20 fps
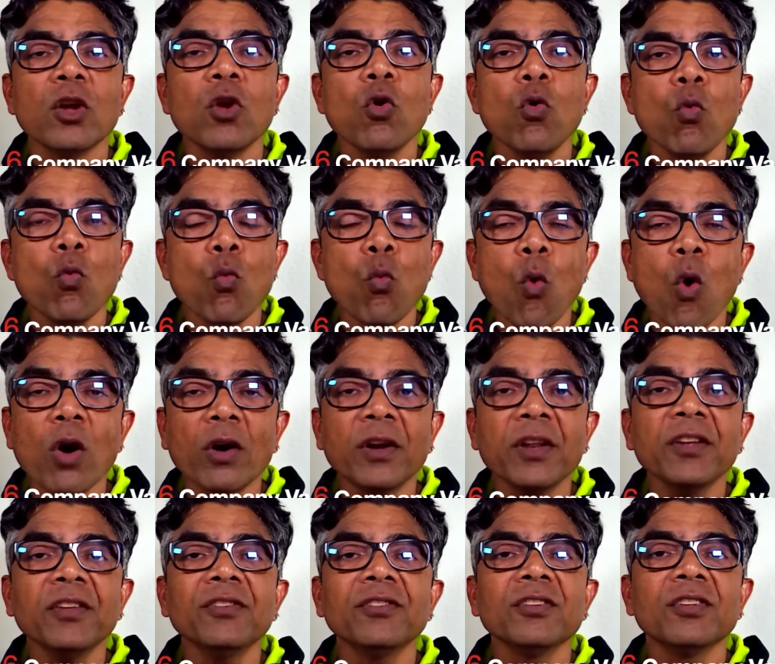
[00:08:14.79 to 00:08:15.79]
what
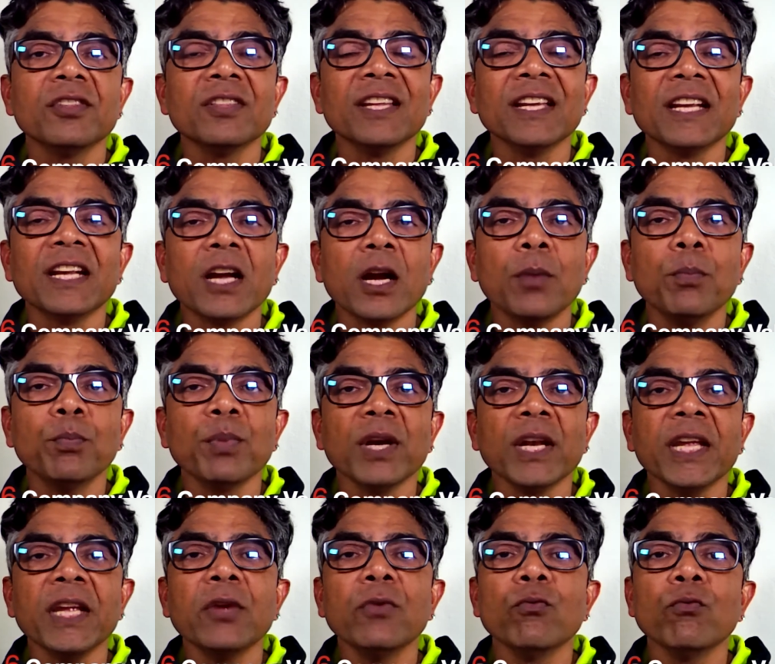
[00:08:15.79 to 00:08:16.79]
is the
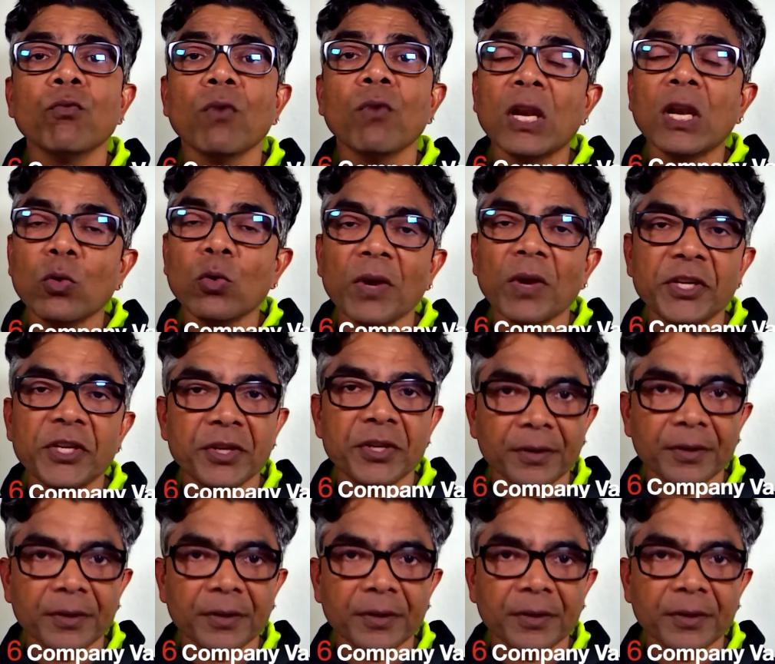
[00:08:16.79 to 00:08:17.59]
company valuation?